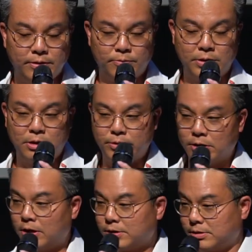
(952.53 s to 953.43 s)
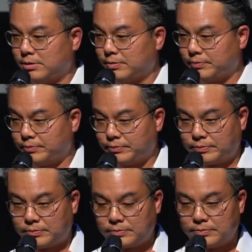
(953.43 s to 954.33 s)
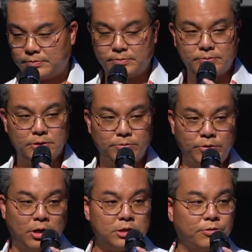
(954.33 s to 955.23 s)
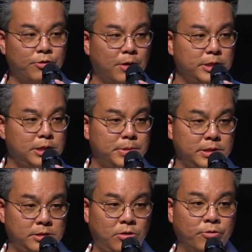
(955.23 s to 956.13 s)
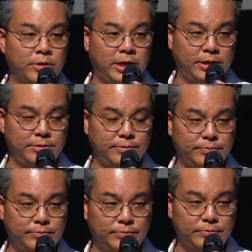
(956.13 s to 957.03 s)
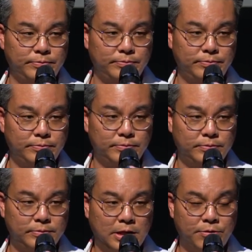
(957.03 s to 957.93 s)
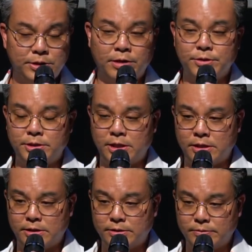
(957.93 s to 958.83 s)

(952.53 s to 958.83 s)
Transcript: Well, we lost. We lost our pharmacy business overnight. I was devastated.